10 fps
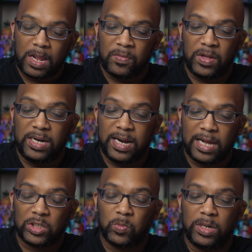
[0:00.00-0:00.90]
The
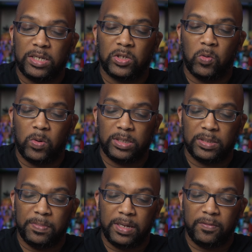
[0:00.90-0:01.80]
next one is going to
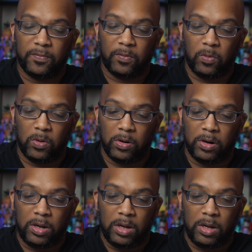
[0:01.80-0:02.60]
be for